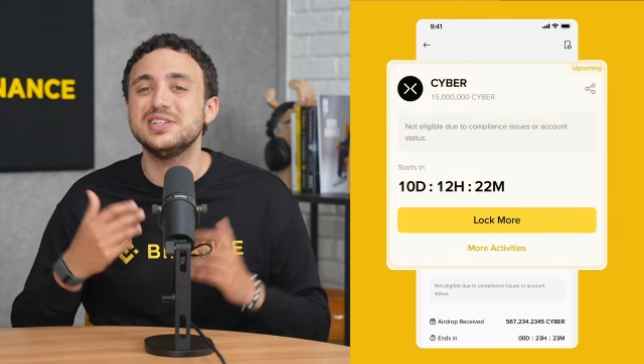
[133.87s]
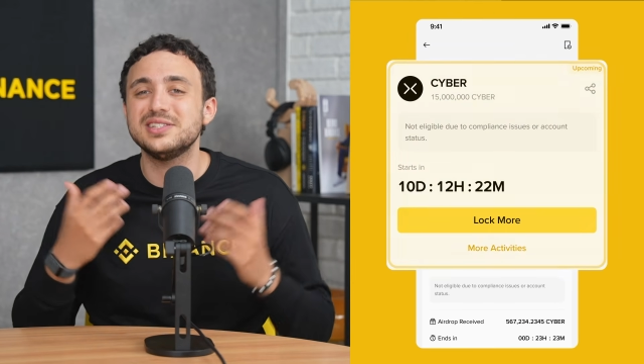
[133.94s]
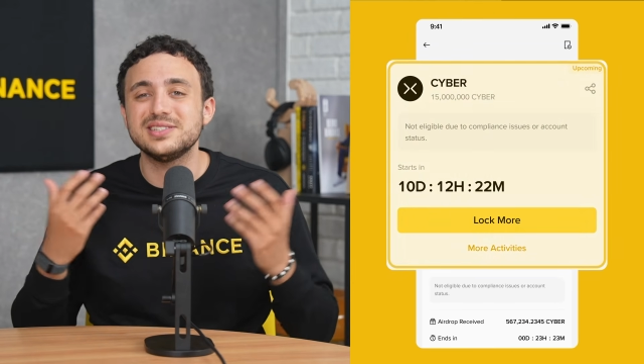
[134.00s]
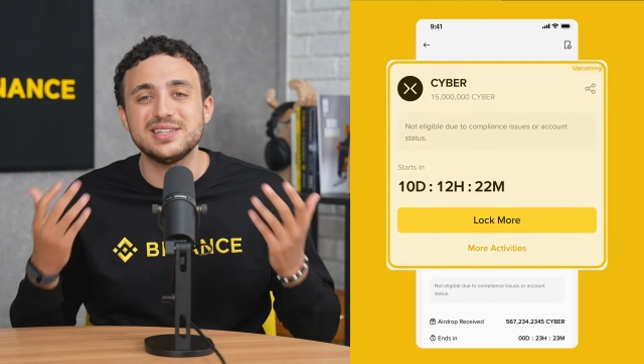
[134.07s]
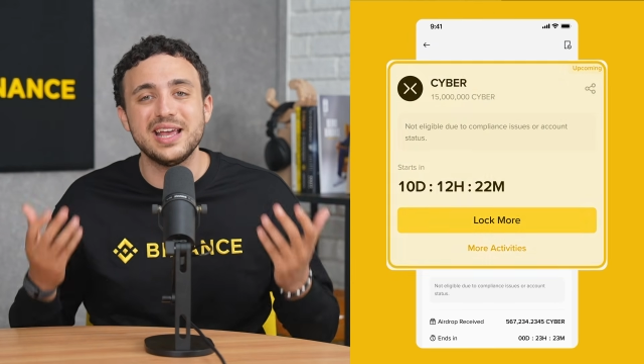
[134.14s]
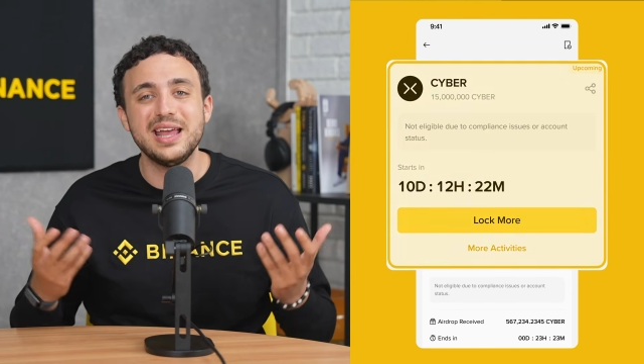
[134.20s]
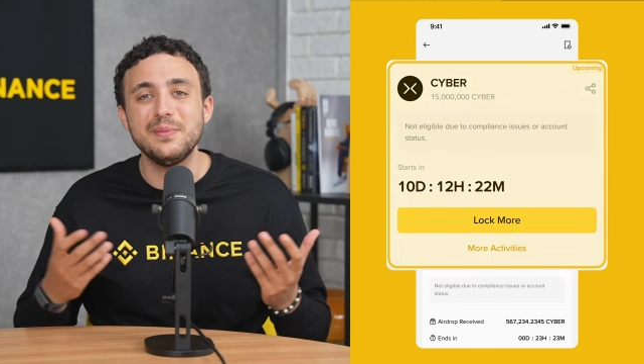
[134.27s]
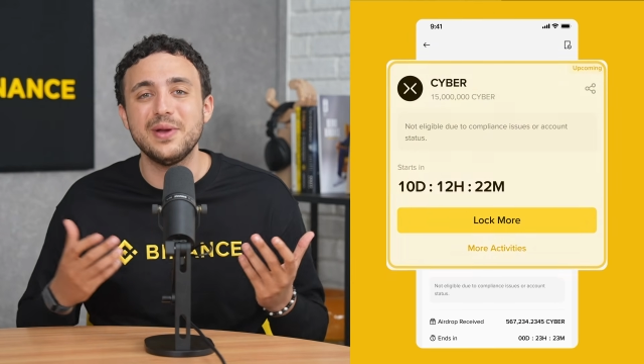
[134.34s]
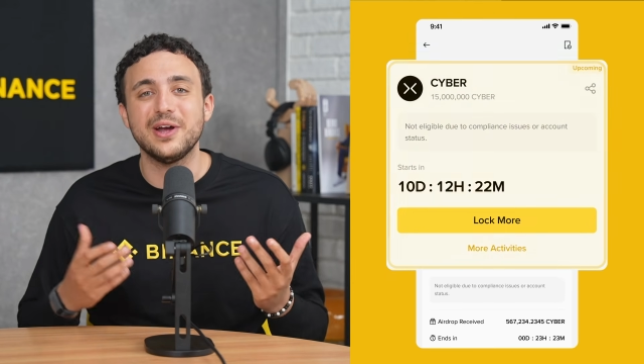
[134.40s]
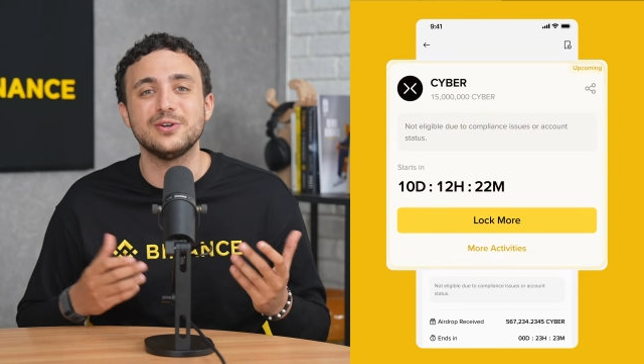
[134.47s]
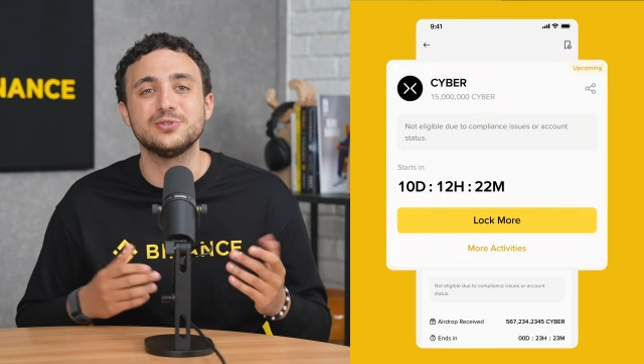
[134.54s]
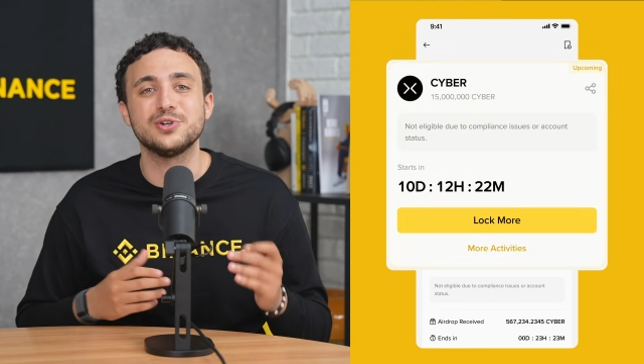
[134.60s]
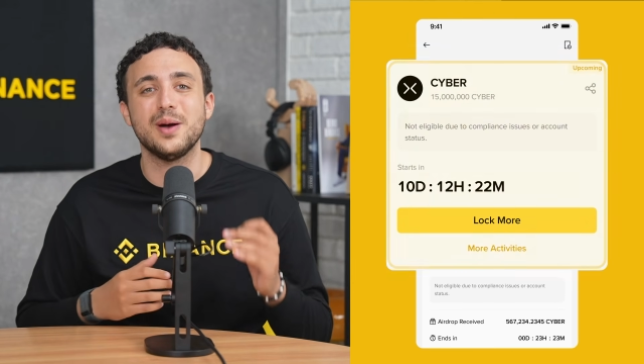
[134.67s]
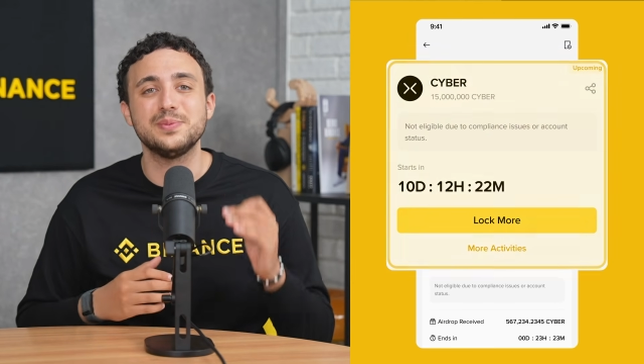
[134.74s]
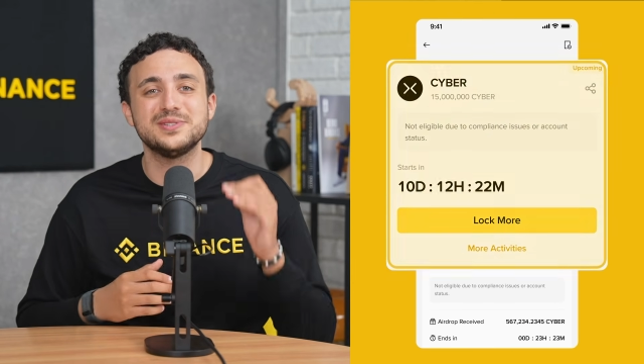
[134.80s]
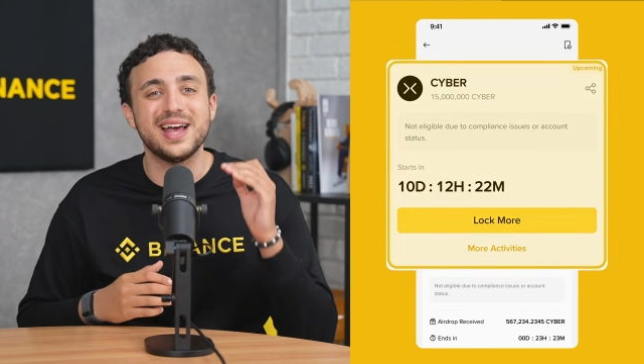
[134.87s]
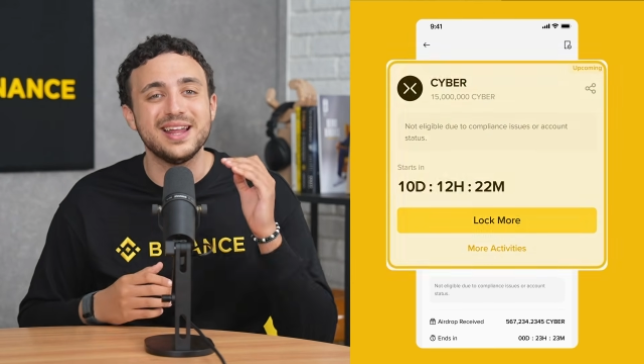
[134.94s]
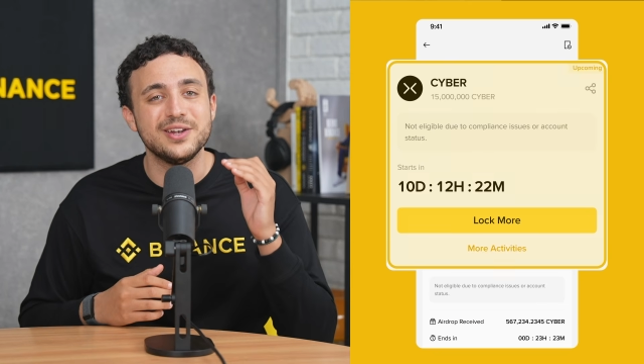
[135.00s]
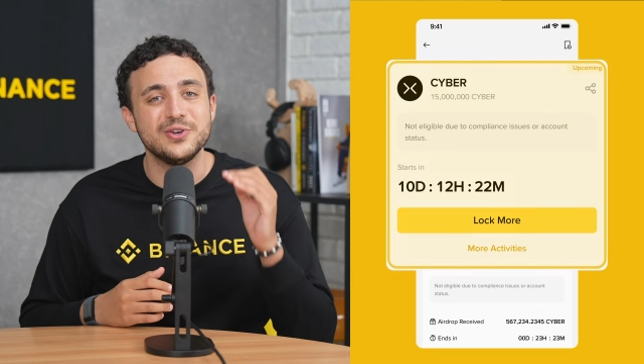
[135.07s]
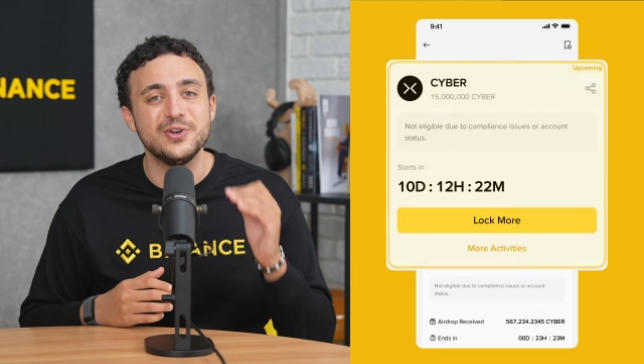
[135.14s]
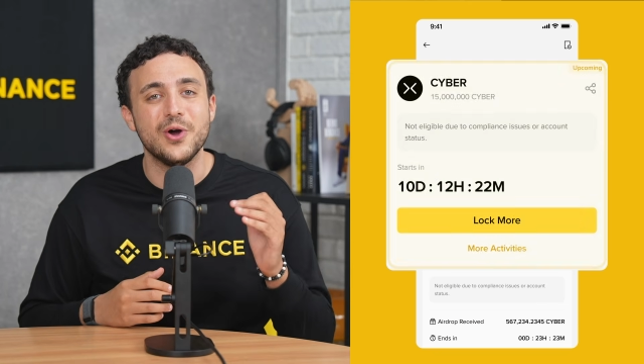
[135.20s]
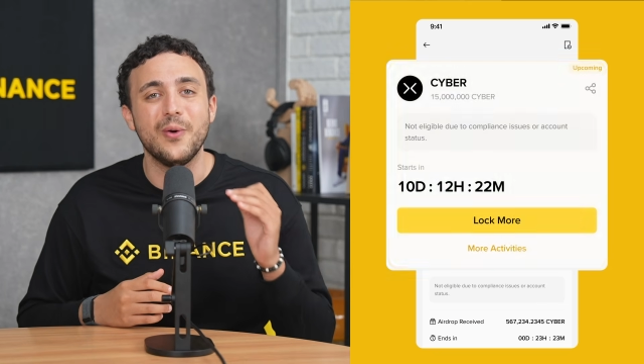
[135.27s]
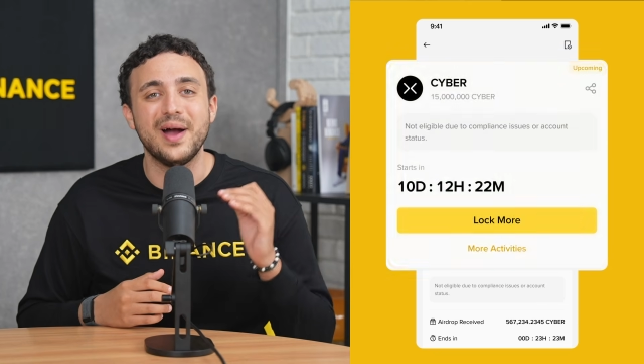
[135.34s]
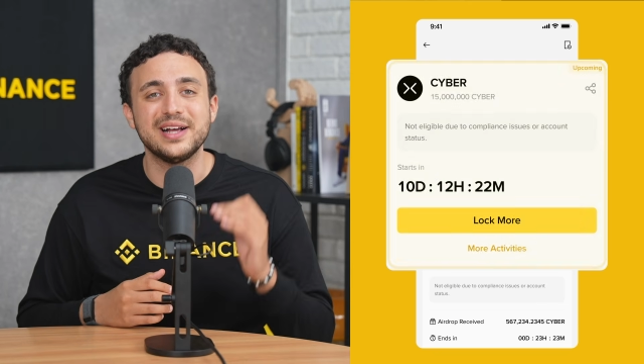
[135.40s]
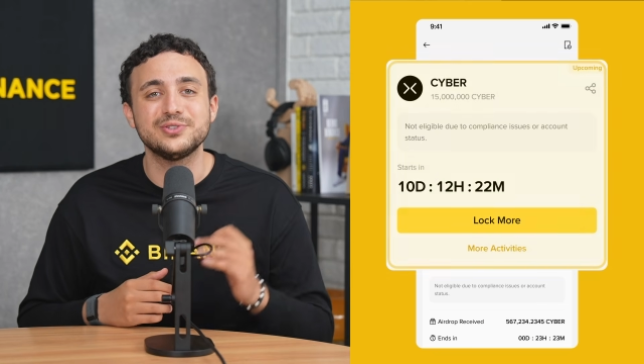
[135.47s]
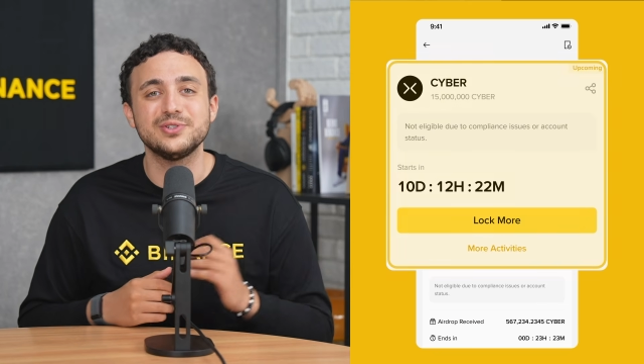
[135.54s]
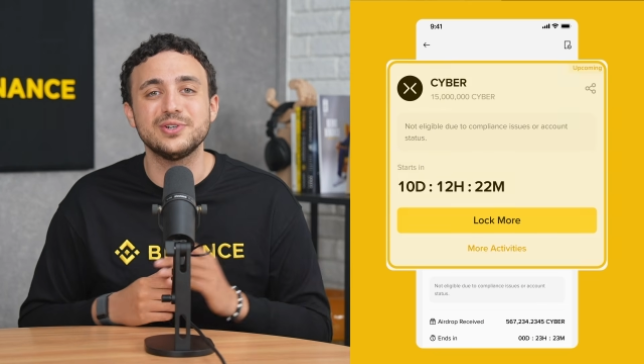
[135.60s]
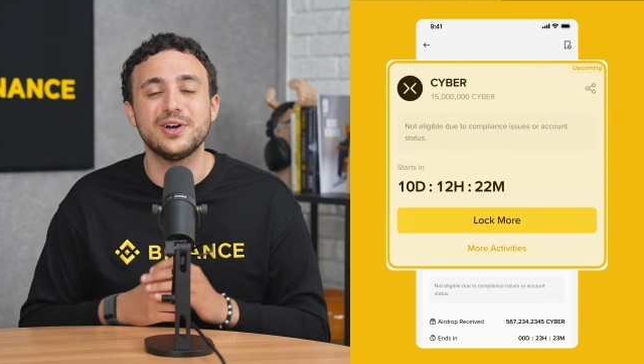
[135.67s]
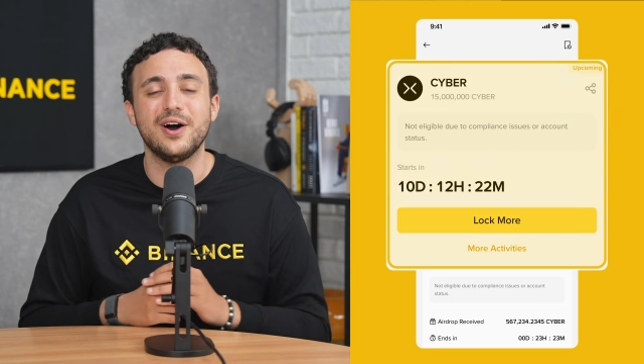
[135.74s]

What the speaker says: the same airdrops at no extra